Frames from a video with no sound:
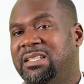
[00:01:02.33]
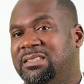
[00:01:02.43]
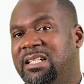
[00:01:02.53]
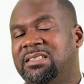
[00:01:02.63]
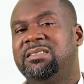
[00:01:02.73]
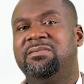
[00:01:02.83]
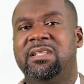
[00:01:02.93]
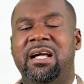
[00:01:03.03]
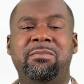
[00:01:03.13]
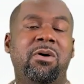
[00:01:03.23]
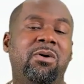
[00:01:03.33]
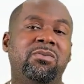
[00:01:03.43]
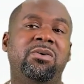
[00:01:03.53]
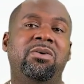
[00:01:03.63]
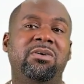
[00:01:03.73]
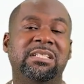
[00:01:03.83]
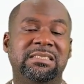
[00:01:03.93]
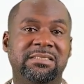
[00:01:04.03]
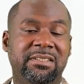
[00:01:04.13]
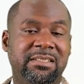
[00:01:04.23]
extensively about what we call
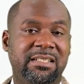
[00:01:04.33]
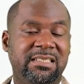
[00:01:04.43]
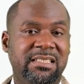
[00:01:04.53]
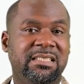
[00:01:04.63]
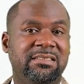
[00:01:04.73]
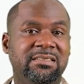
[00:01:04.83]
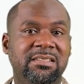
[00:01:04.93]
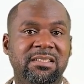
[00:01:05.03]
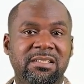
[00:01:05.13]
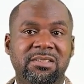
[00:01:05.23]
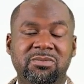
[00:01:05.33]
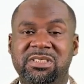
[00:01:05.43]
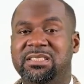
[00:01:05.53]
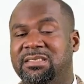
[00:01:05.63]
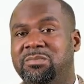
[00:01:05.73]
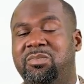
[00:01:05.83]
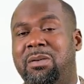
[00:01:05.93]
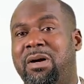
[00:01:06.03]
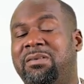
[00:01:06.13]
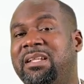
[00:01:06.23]
integrated thinking, which is
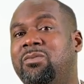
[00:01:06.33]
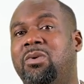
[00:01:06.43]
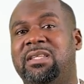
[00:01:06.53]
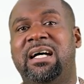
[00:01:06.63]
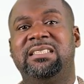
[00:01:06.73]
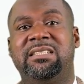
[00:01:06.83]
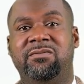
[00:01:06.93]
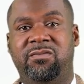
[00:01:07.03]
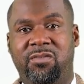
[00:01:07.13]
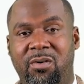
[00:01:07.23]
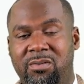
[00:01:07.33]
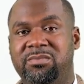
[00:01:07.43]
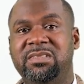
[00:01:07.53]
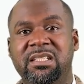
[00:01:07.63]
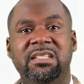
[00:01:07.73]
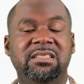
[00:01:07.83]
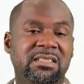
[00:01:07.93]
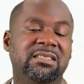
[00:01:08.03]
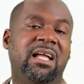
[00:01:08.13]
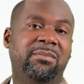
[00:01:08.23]
primarily what has informed
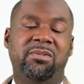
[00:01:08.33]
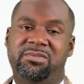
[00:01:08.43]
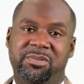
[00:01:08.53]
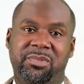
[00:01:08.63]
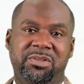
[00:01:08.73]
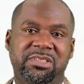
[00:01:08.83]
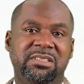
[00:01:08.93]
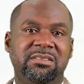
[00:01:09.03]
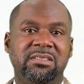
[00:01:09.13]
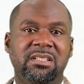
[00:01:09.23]
this type of reporting.